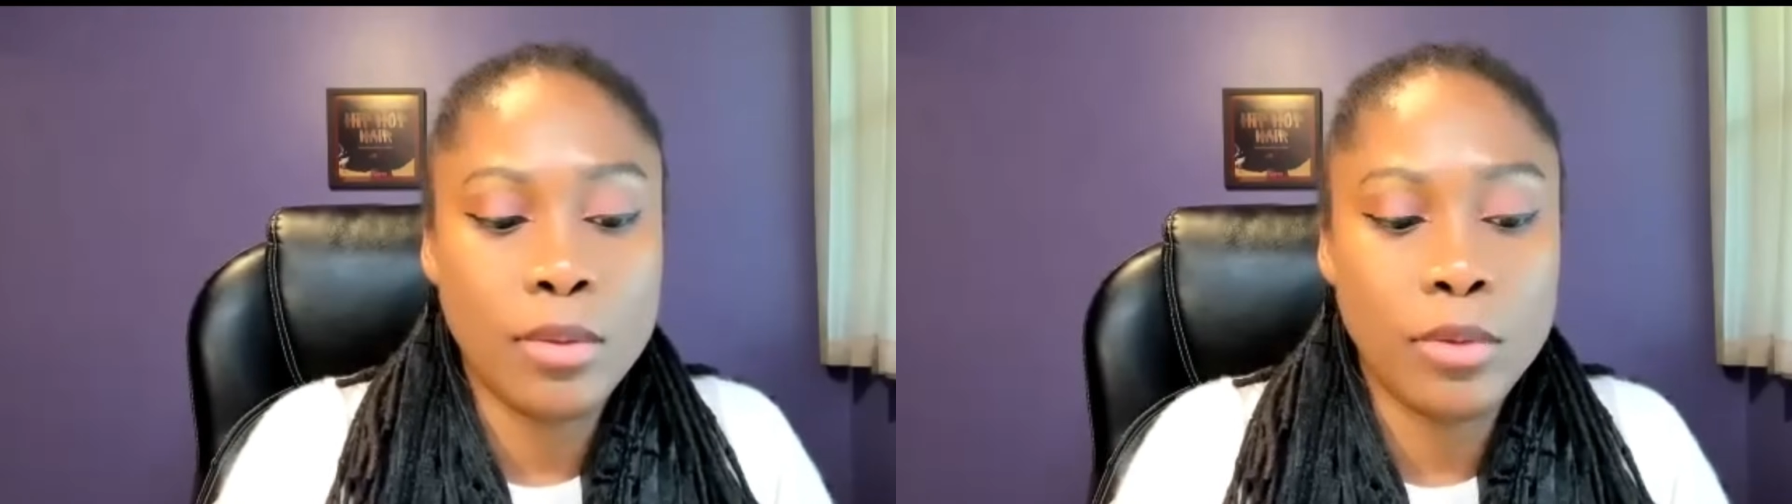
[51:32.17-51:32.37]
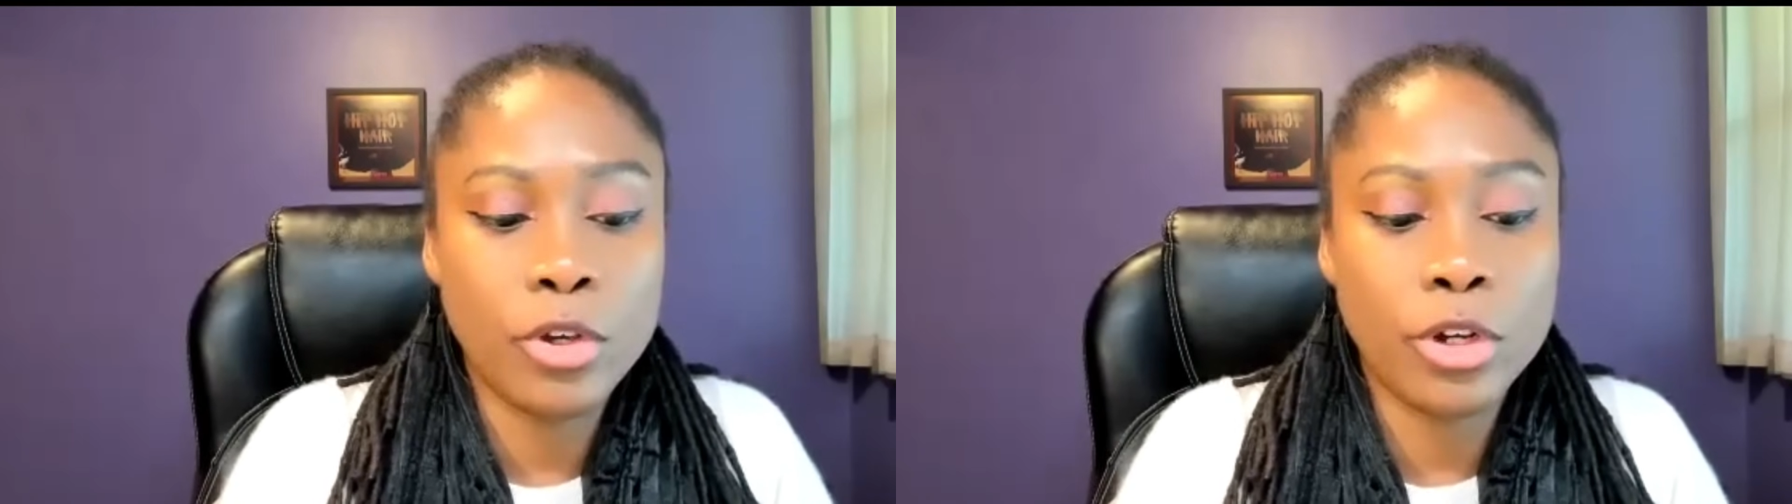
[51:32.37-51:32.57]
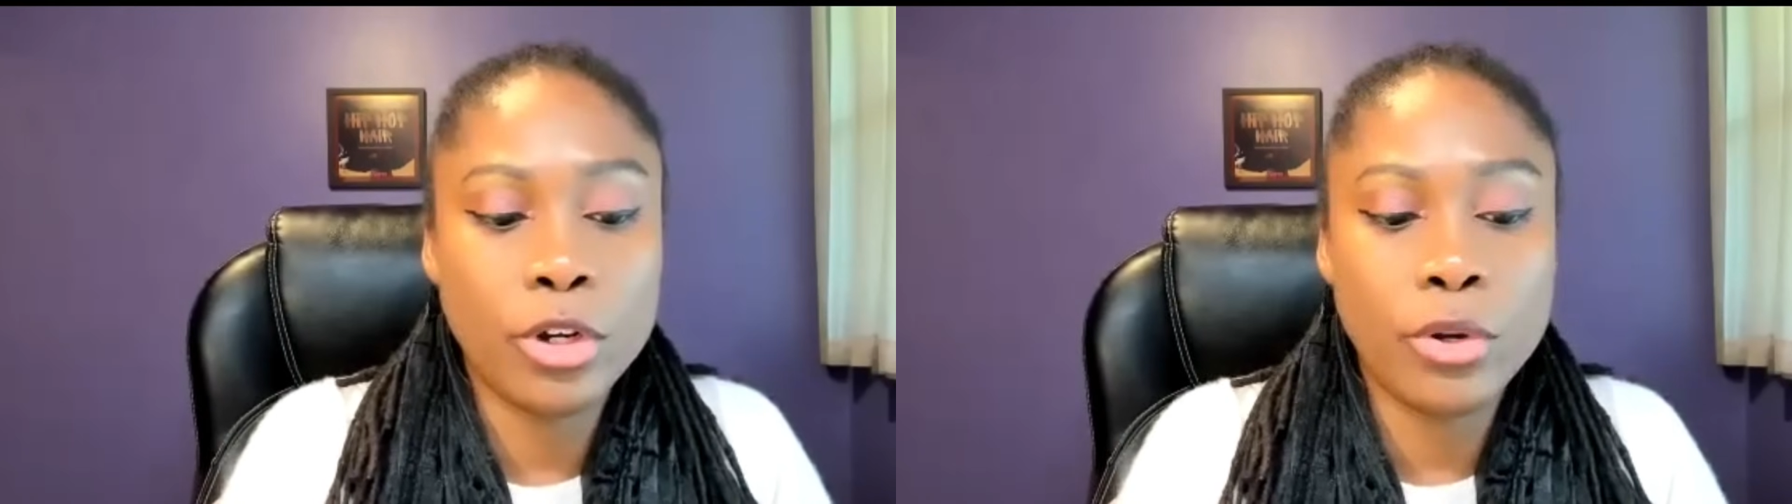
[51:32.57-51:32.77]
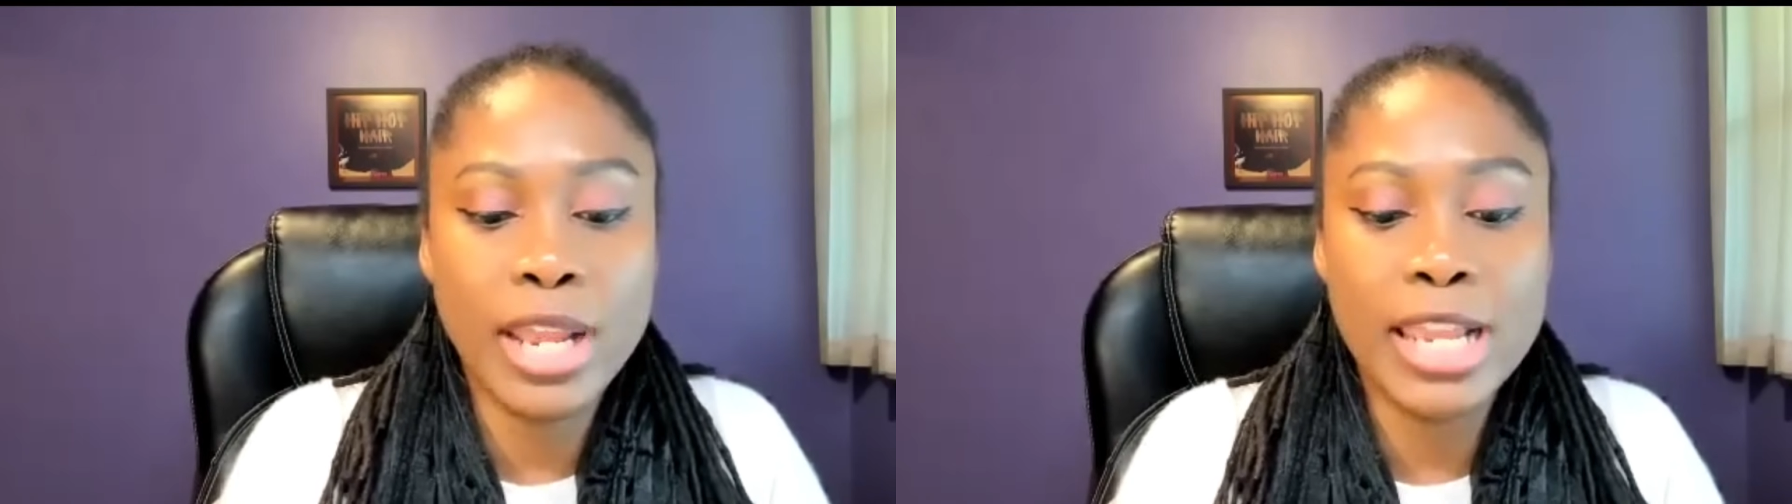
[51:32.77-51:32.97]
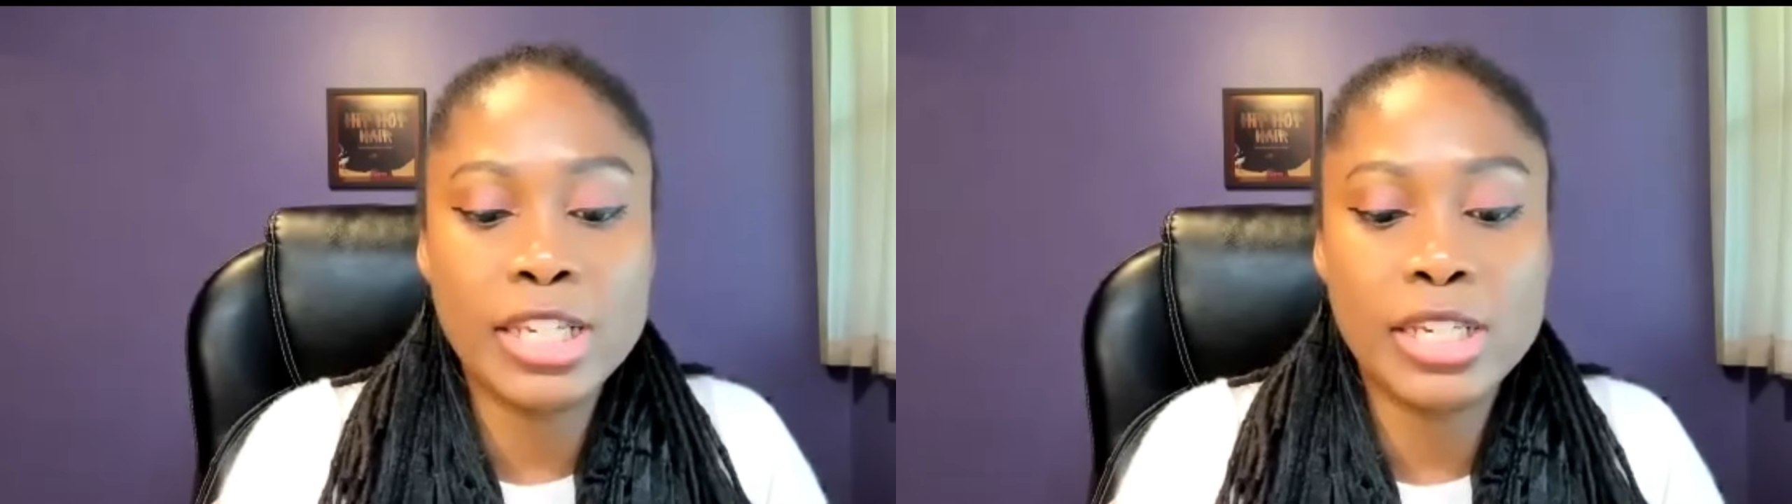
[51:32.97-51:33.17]
you're going to go
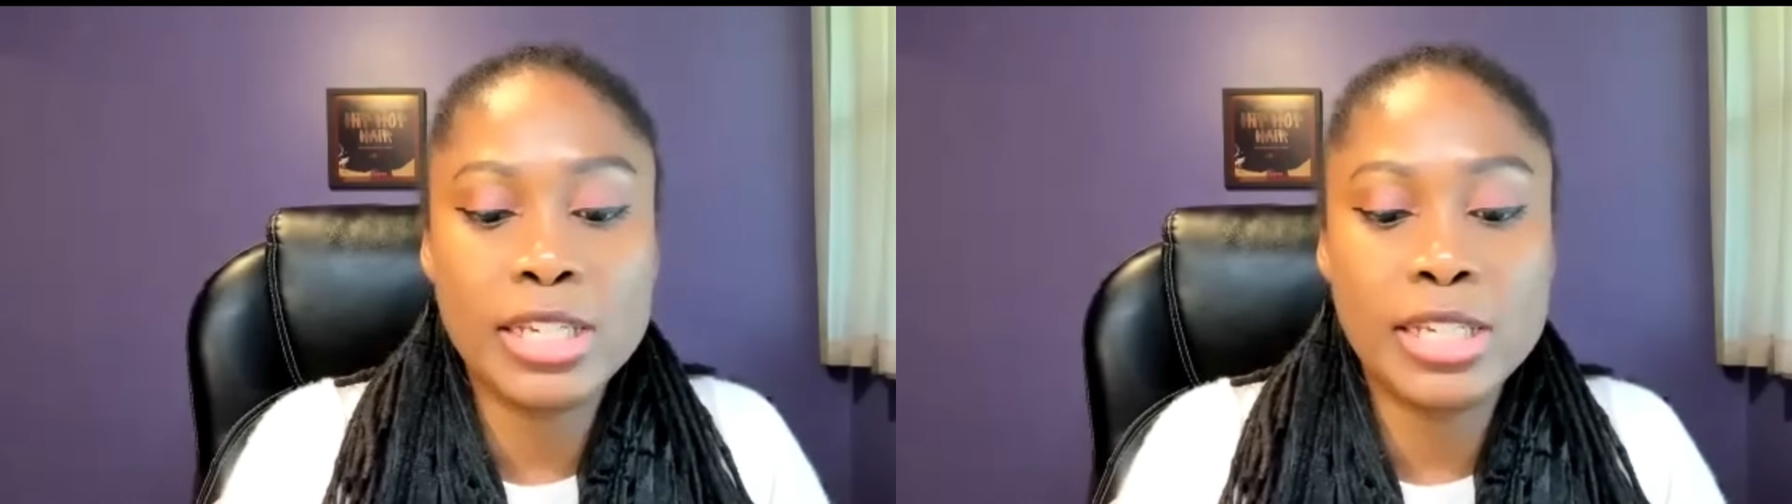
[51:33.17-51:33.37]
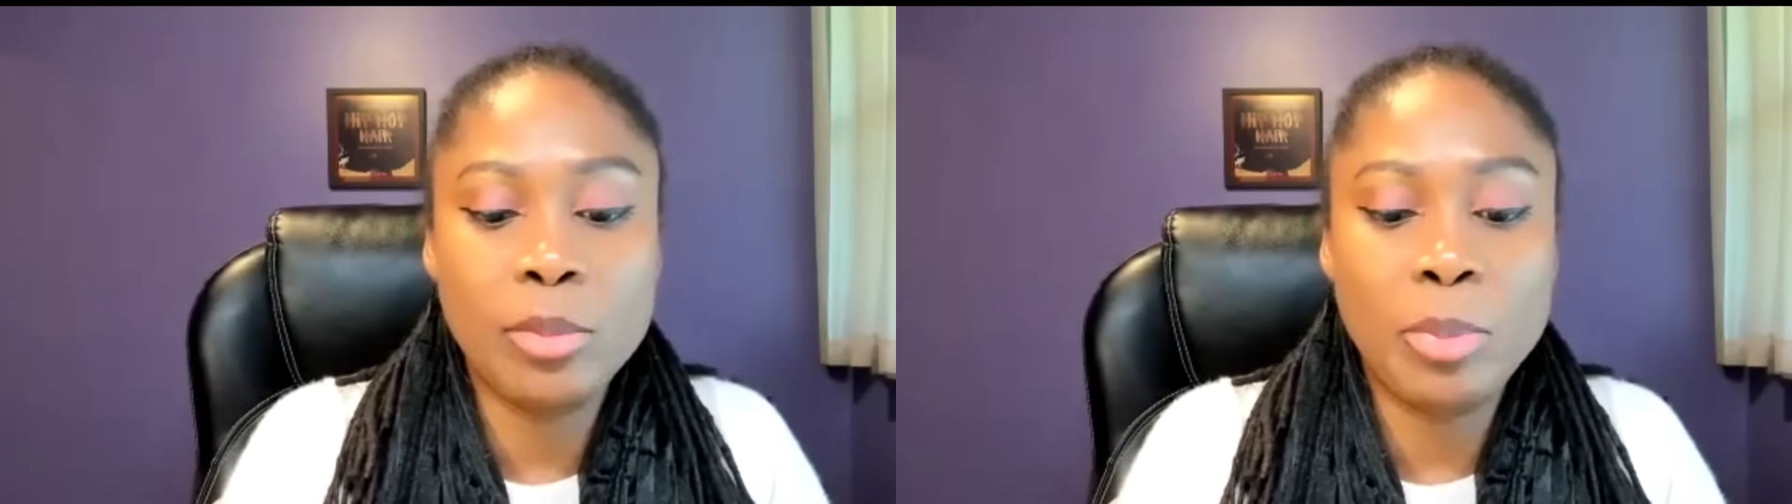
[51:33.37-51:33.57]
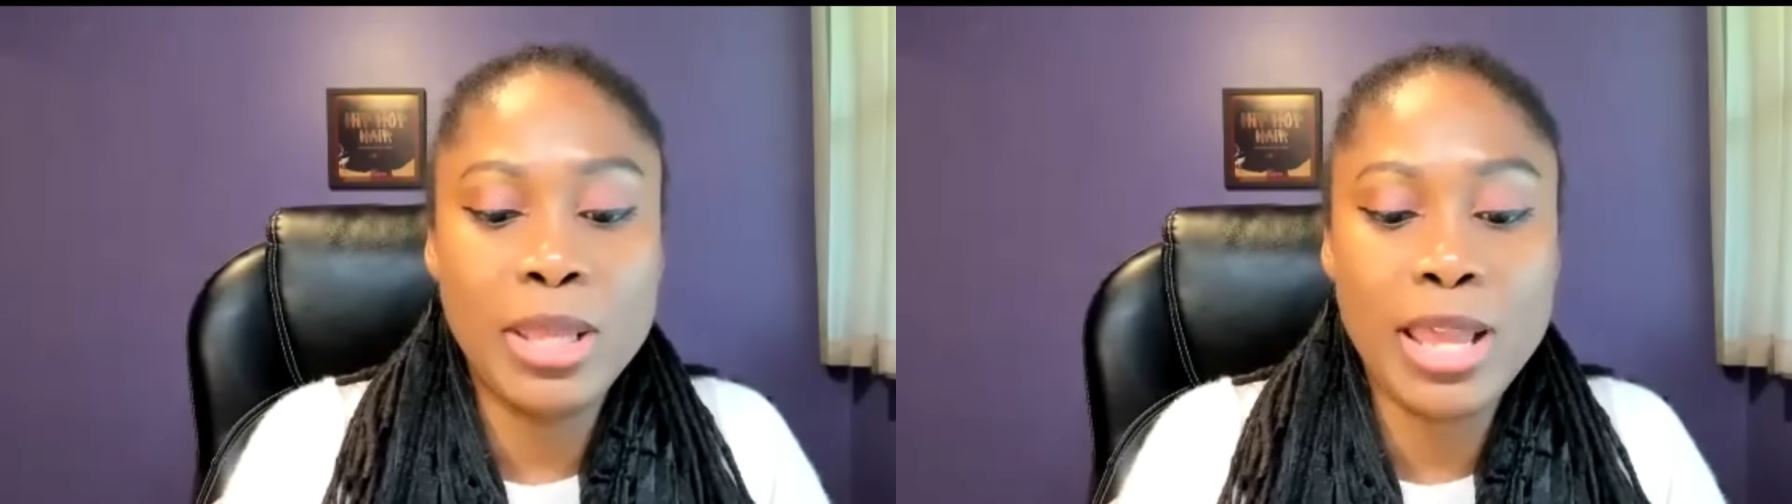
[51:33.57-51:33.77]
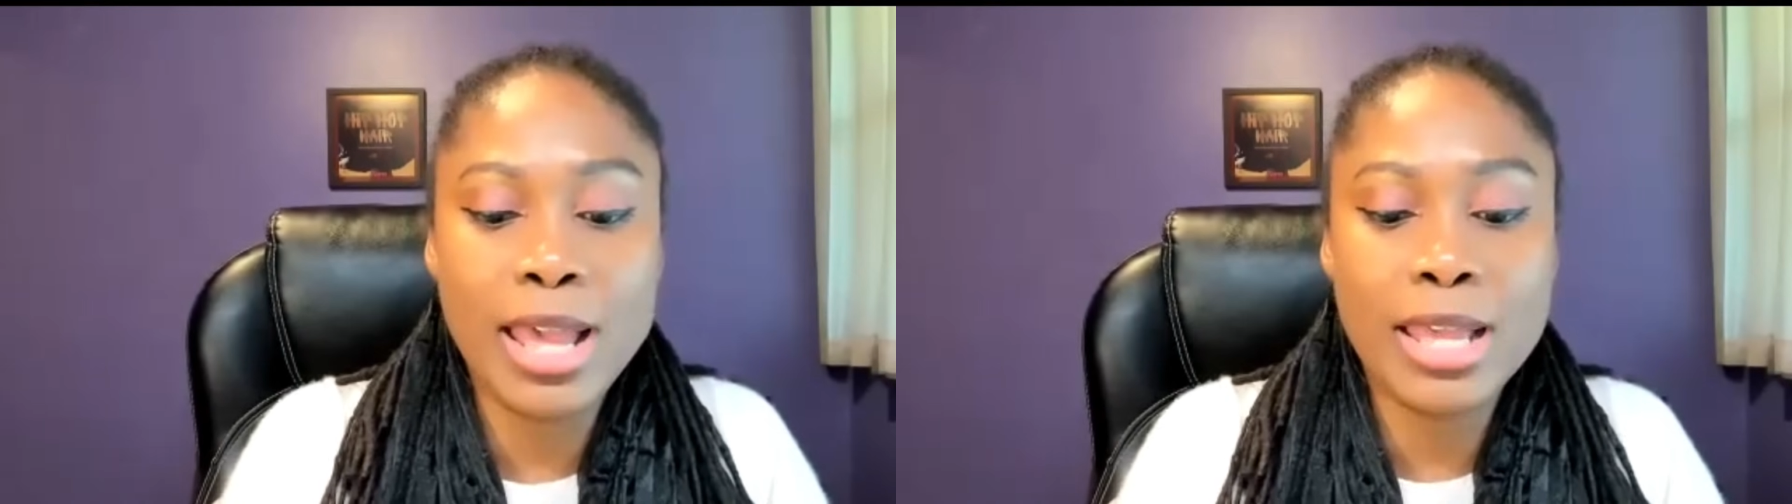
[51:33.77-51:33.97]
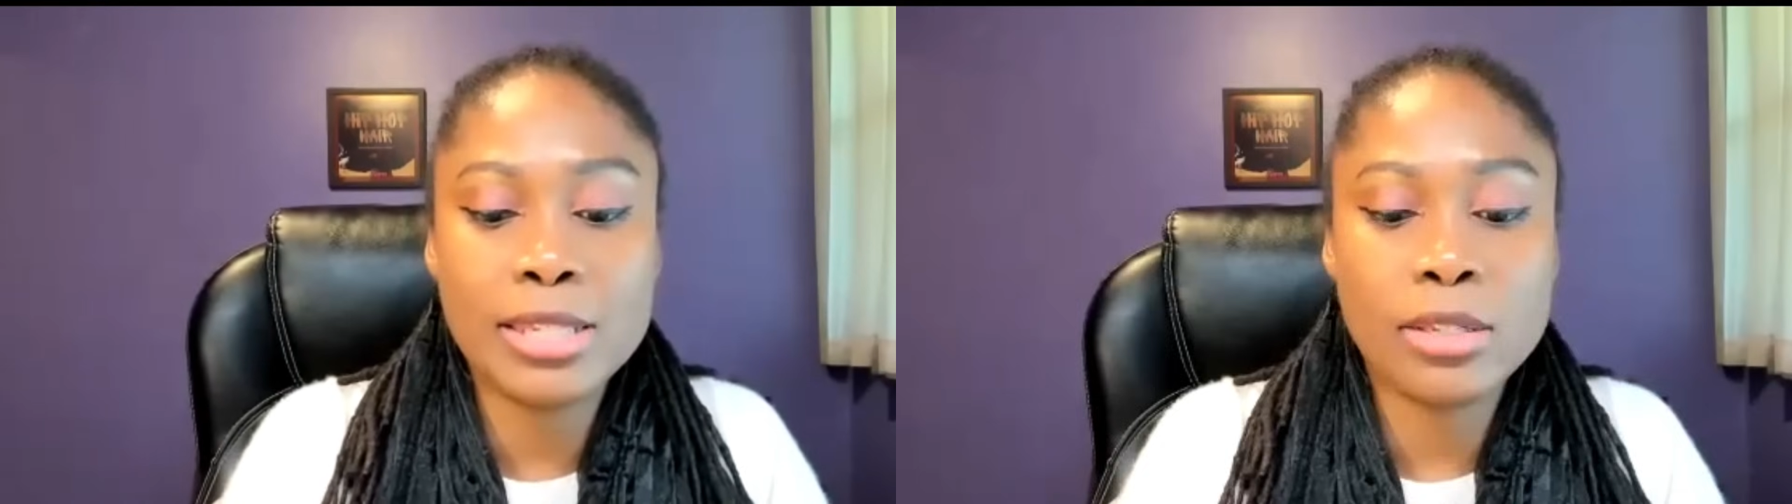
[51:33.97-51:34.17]
to
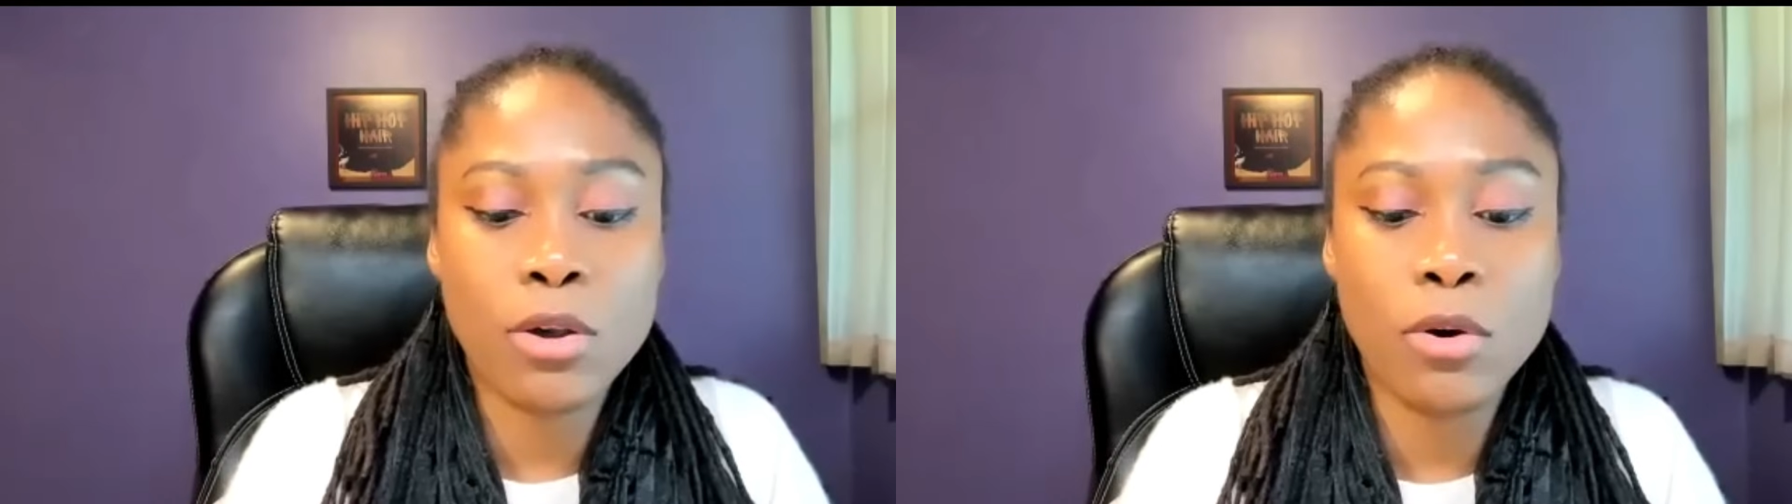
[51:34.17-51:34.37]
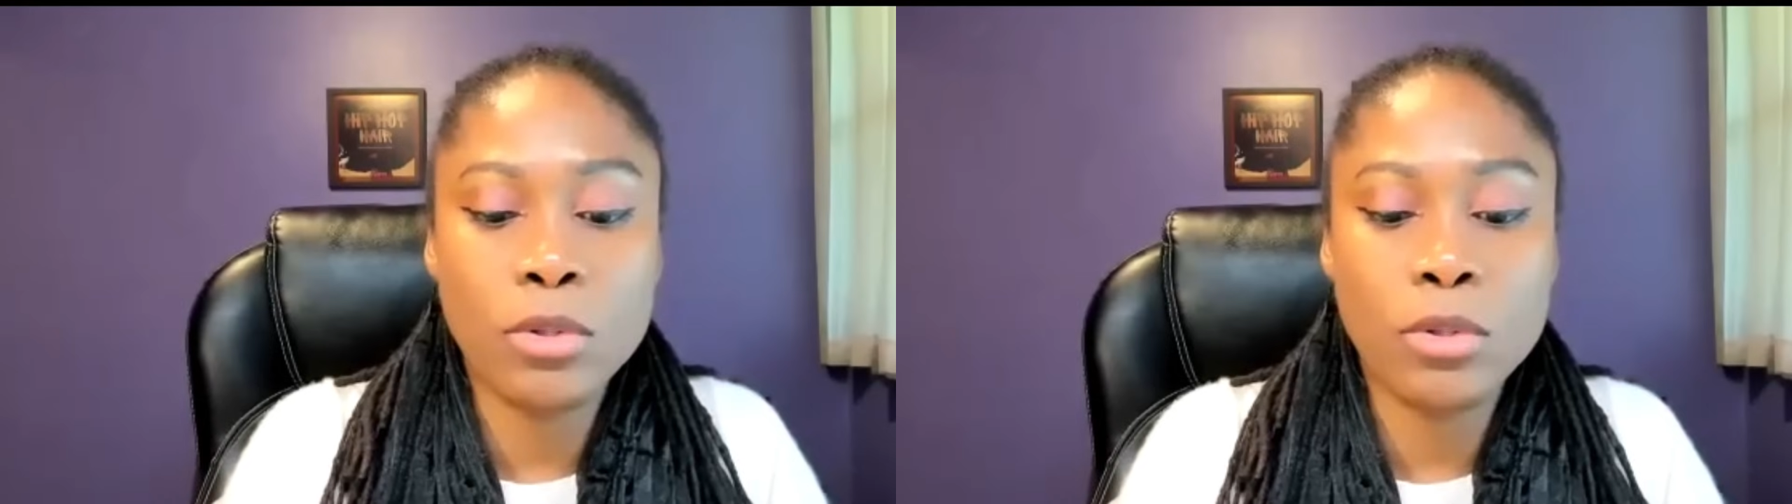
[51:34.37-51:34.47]
https://